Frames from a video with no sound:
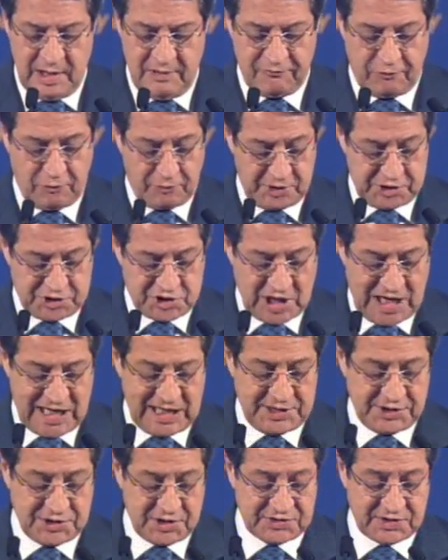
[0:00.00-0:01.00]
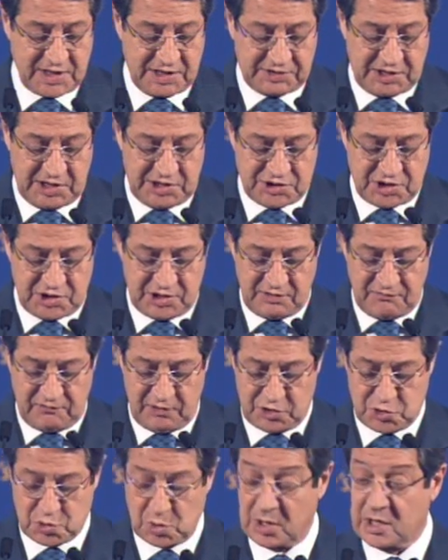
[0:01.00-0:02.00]
for the challenges that each
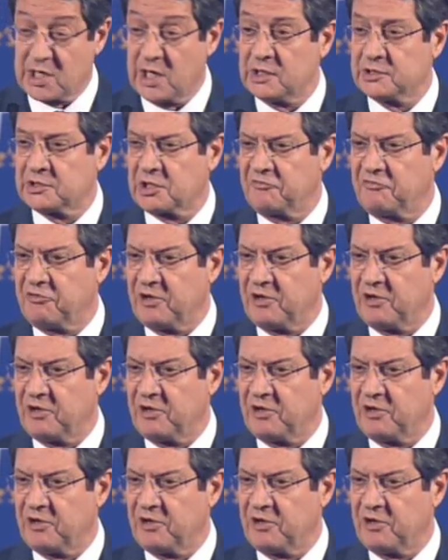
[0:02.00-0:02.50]
individual country